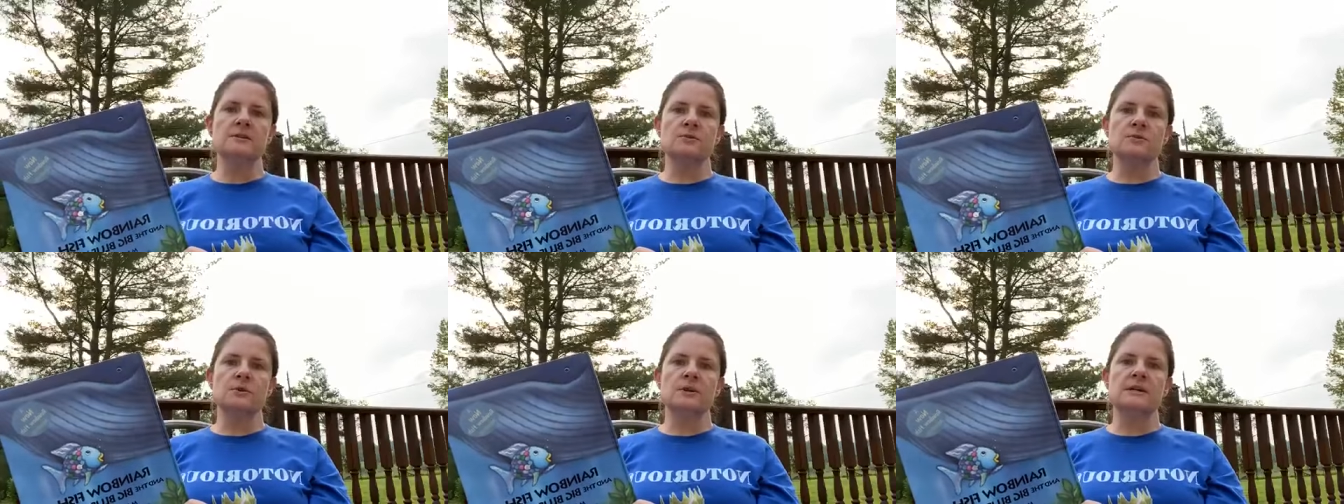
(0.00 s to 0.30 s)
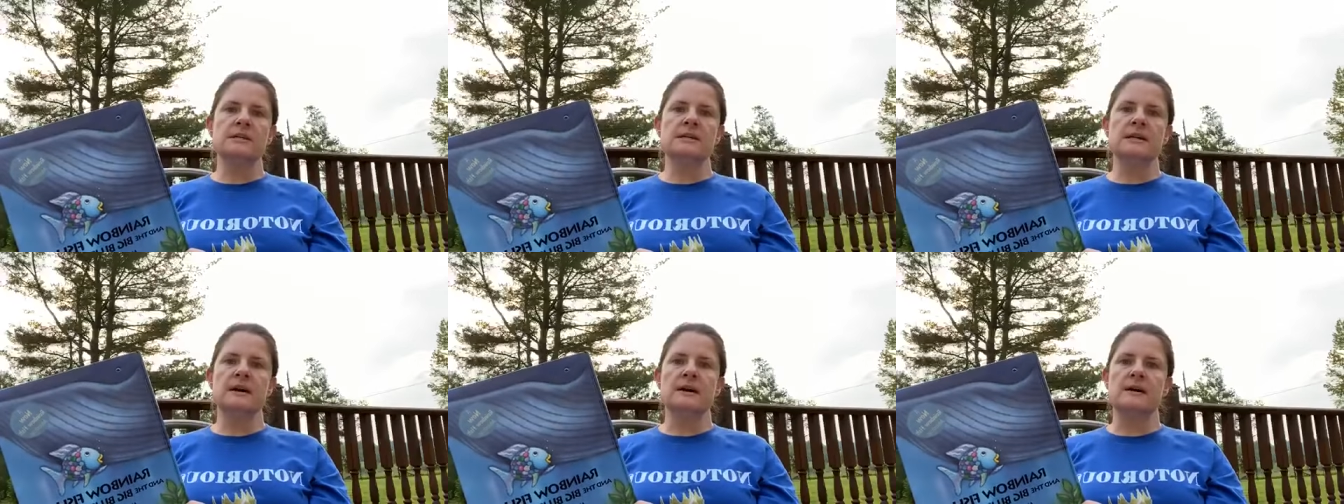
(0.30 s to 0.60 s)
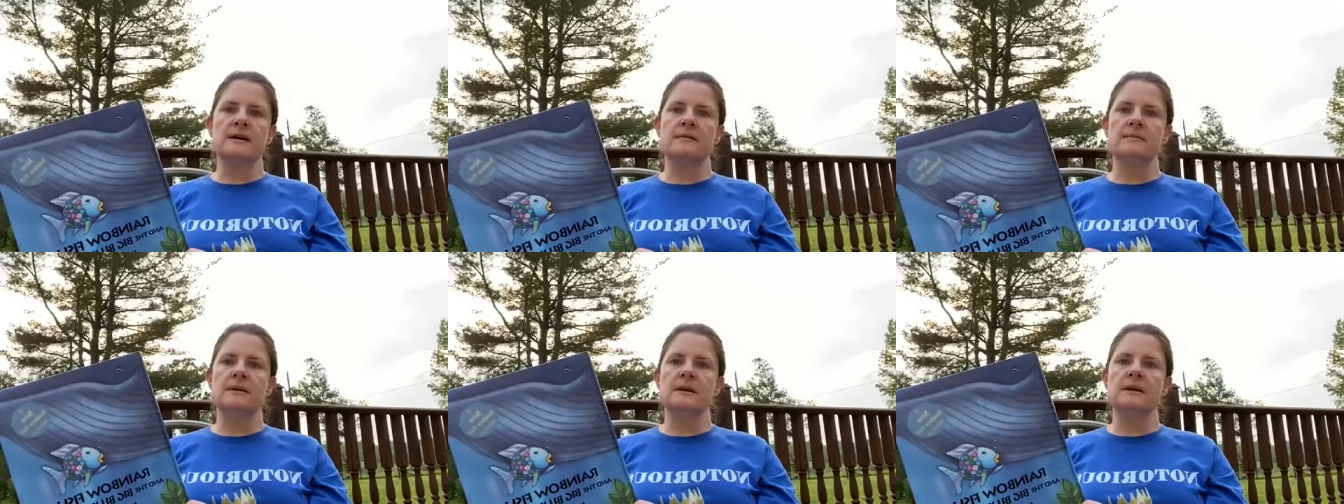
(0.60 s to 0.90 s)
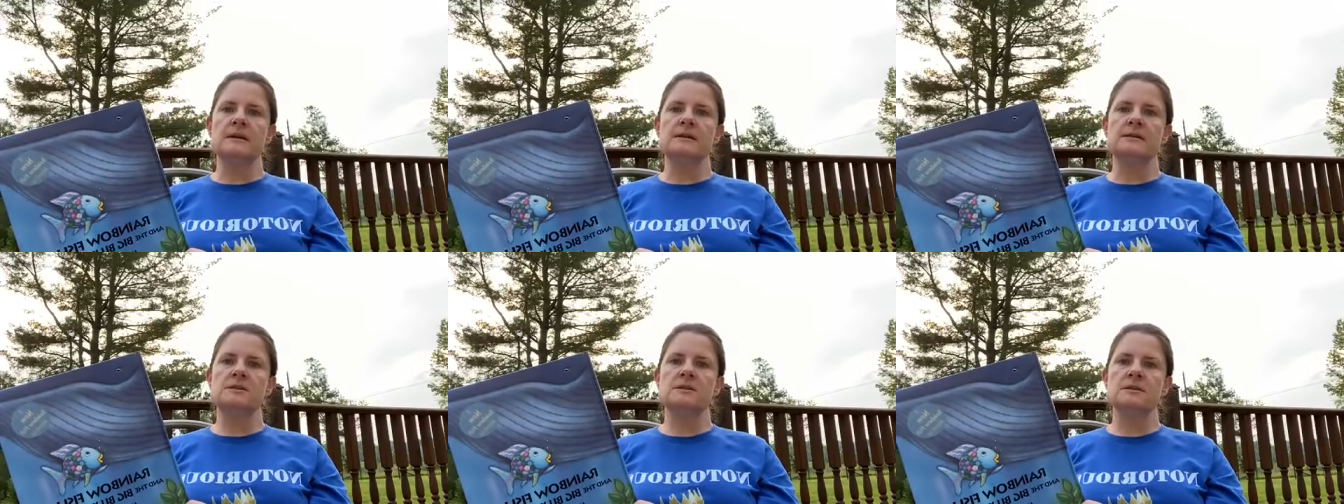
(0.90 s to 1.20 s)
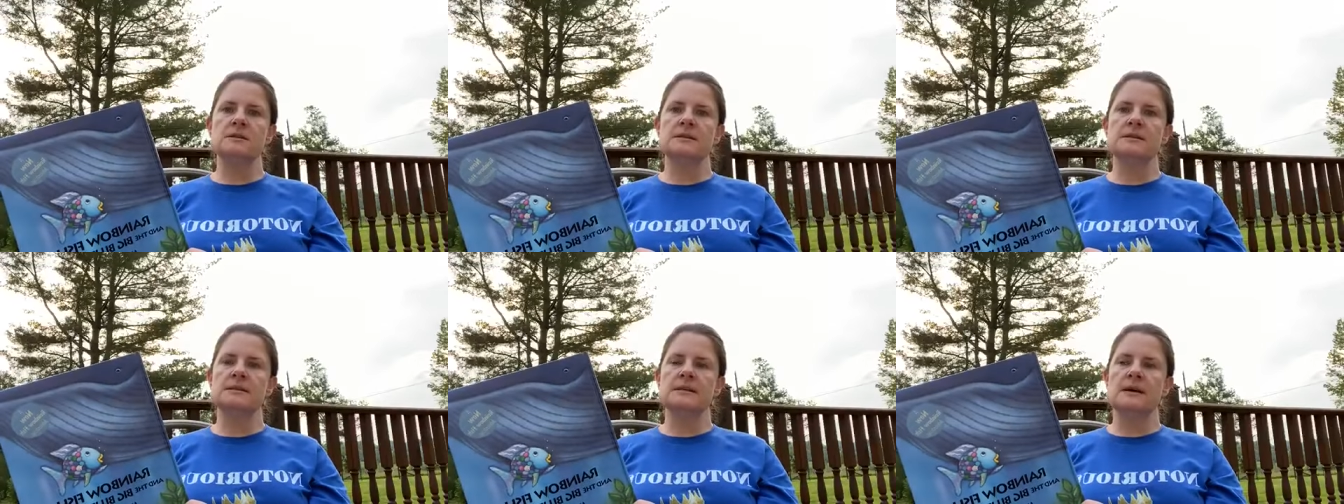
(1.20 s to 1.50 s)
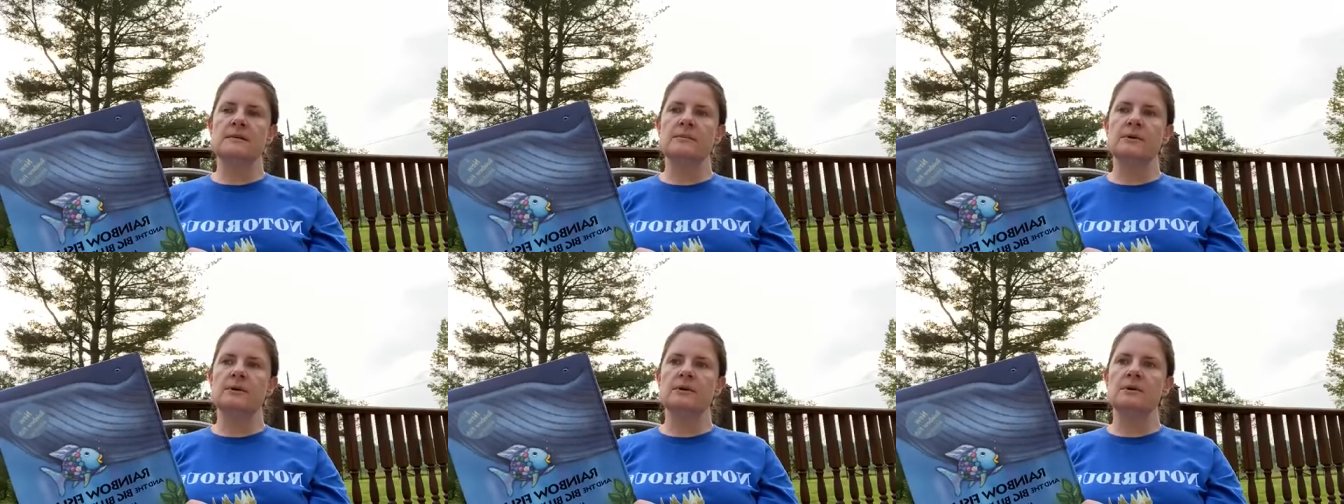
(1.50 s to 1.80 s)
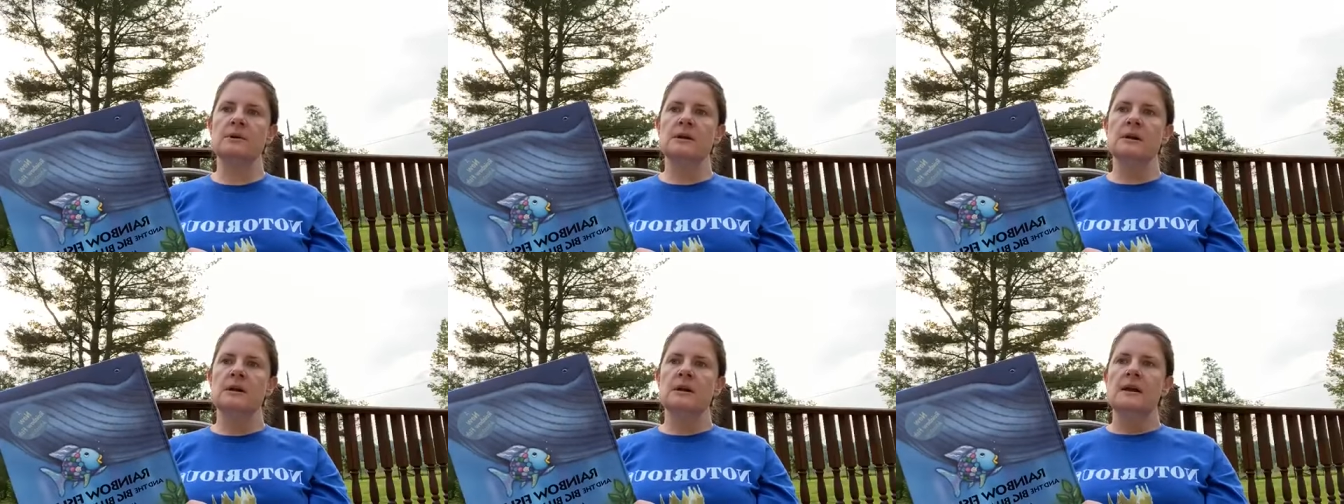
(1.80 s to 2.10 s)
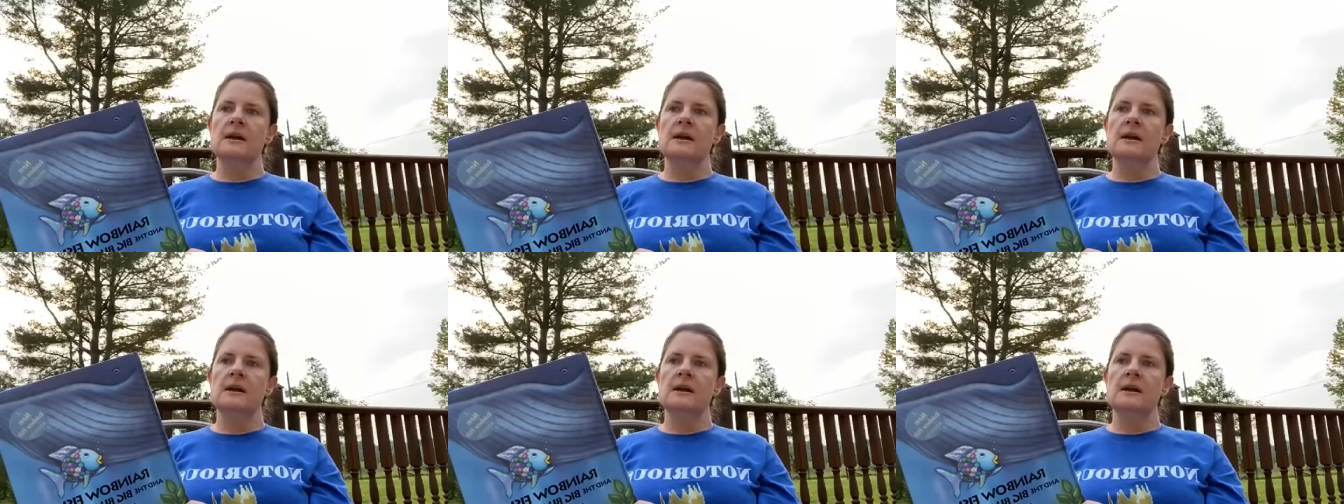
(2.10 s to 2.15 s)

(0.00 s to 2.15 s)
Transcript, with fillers: Story Time into the summer,